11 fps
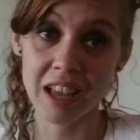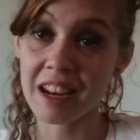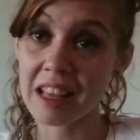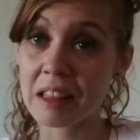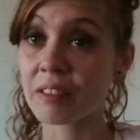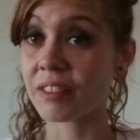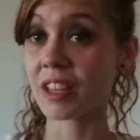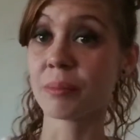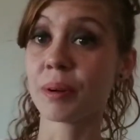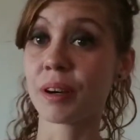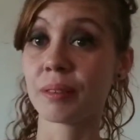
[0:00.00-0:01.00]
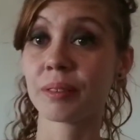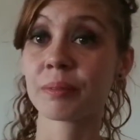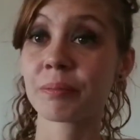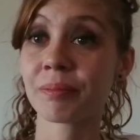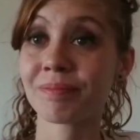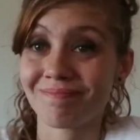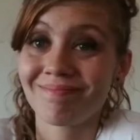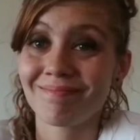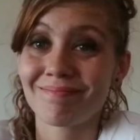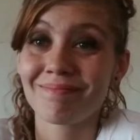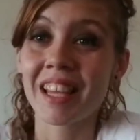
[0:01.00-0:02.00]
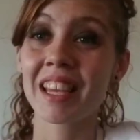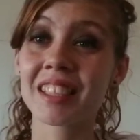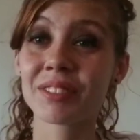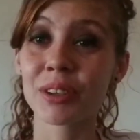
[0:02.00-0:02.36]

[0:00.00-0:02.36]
Any of the above. Thanks